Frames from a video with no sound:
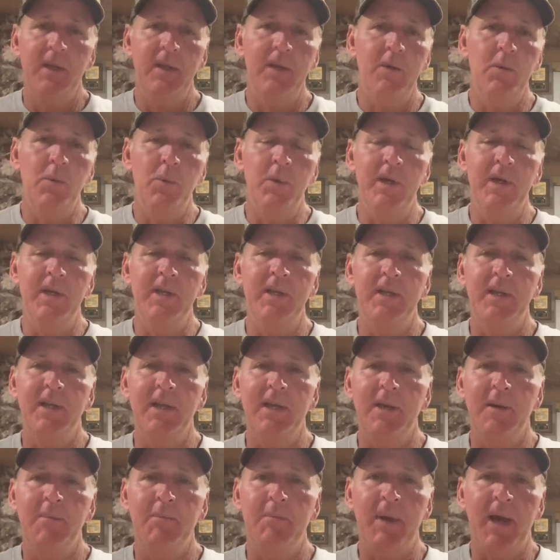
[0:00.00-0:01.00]
when
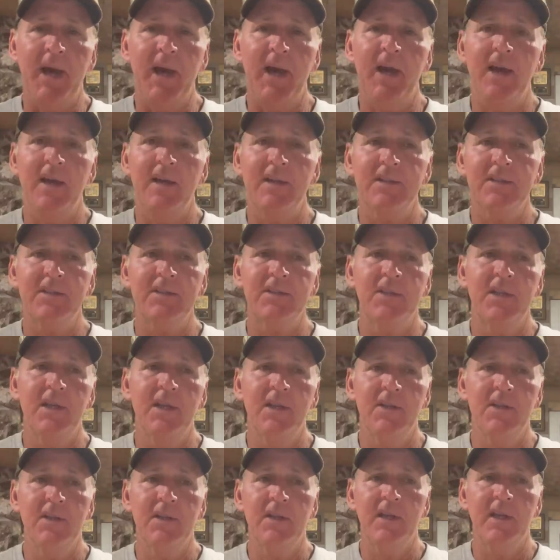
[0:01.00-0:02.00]
a bass
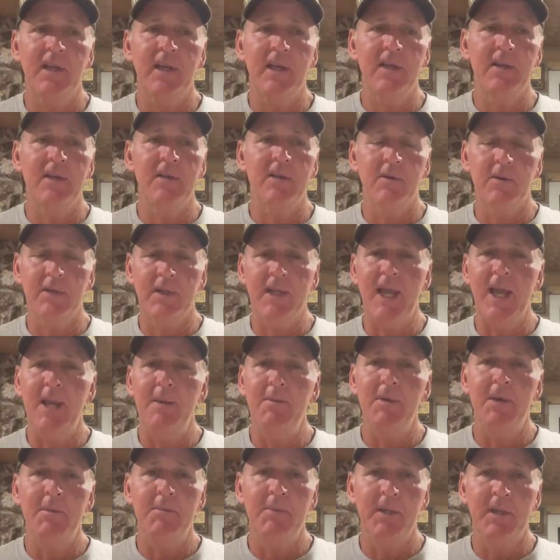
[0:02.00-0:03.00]
came
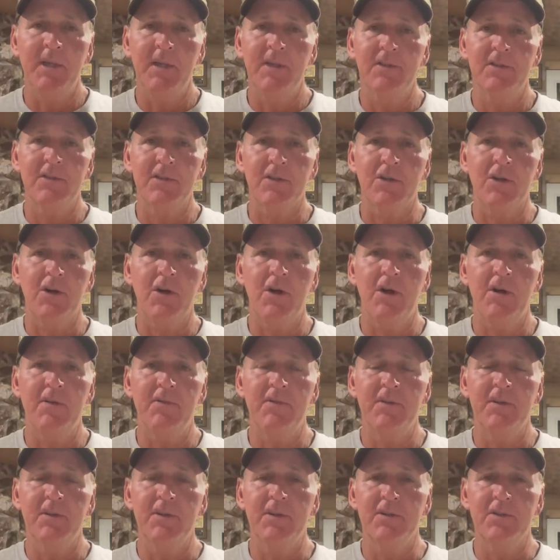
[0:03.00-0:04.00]
up against a
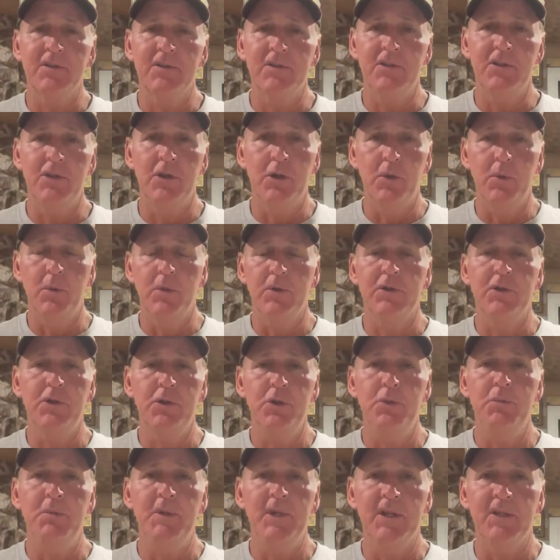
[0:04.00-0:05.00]
crawfish, you know, with
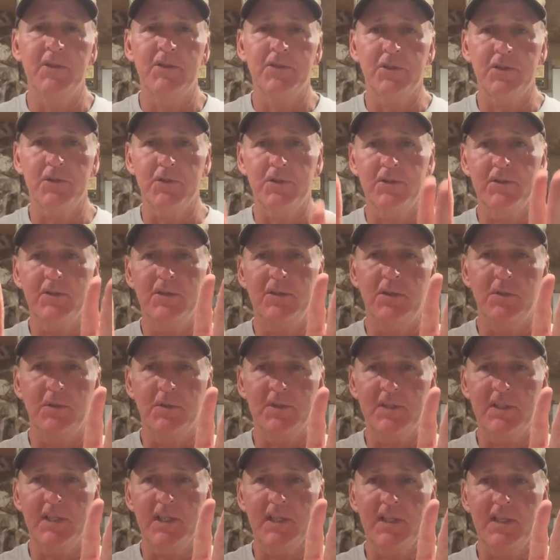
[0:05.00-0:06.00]
two pinchers, you know,
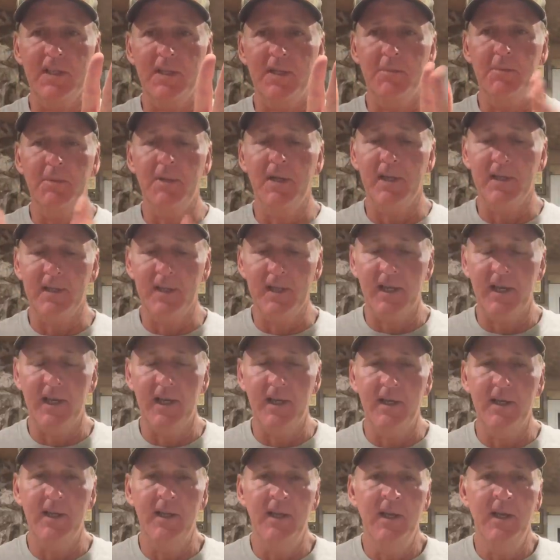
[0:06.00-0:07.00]
sticking up like
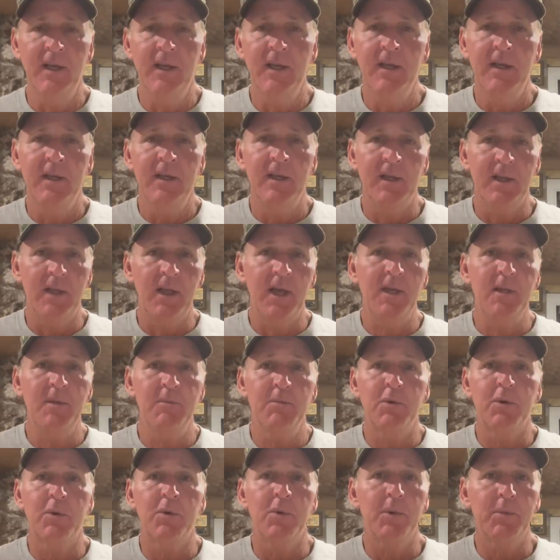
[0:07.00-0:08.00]
that. A lot of them
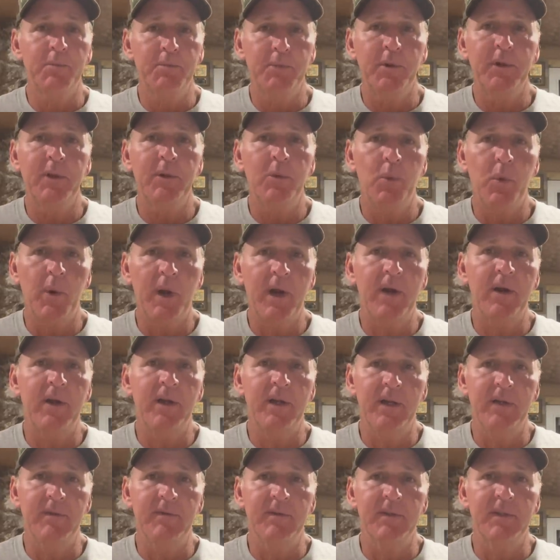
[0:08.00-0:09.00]
were pretty
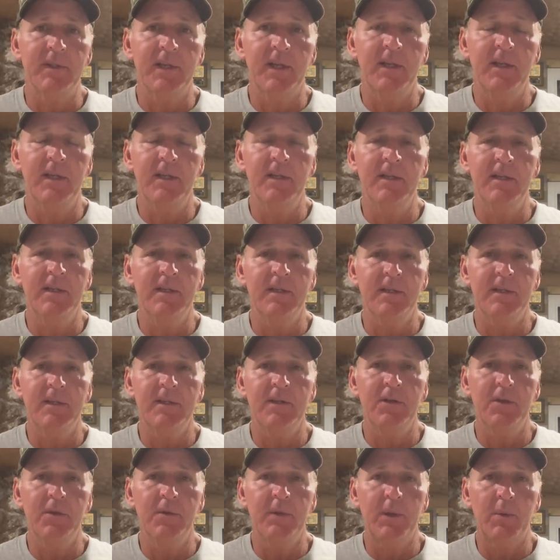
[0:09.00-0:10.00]
wary of it. They didn't, you
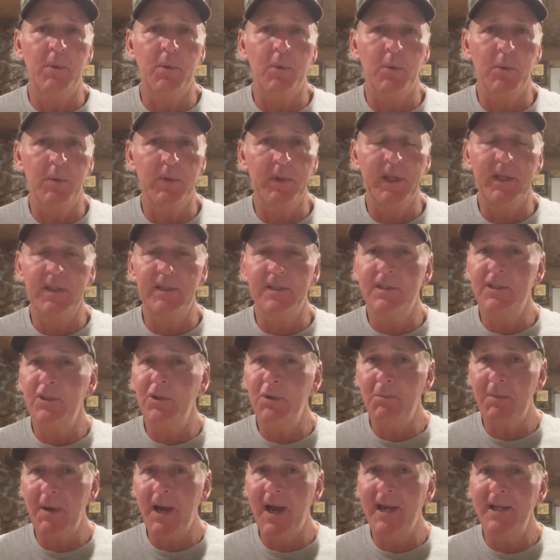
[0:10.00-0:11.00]
know, they'd still
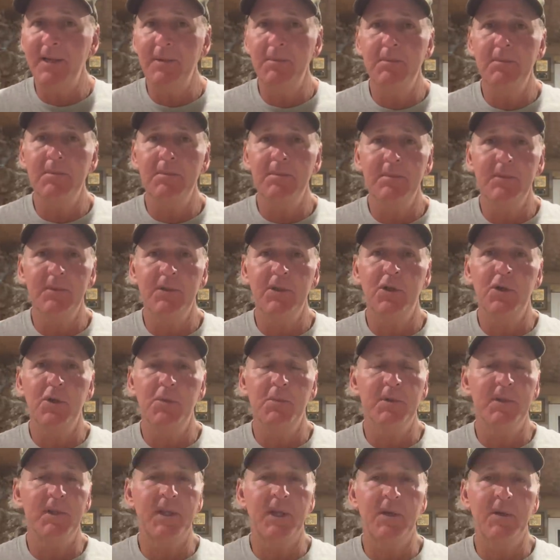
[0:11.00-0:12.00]
bite them, you know,
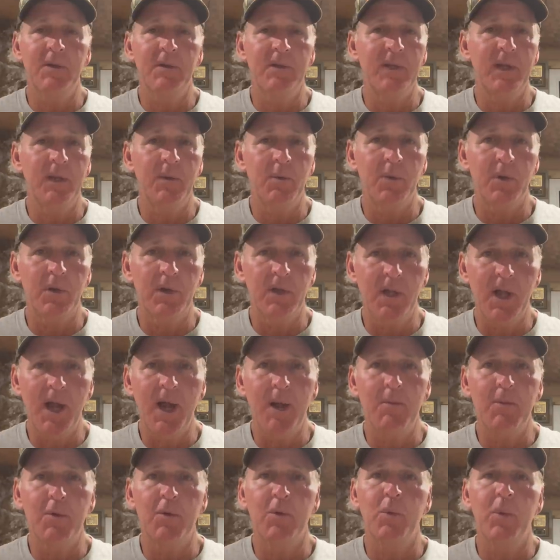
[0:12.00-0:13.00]
but they were a
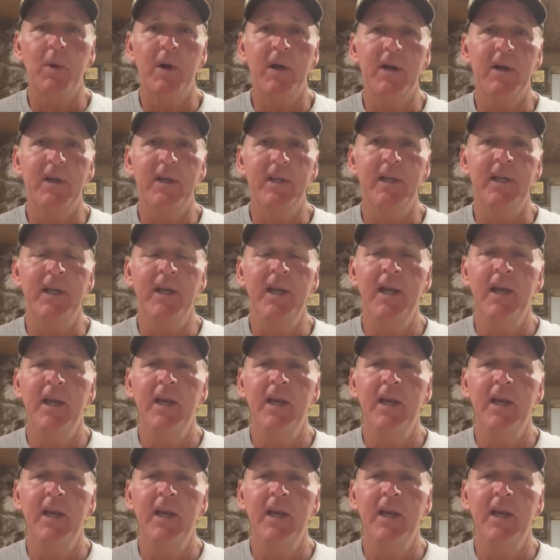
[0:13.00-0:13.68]
lot more wary.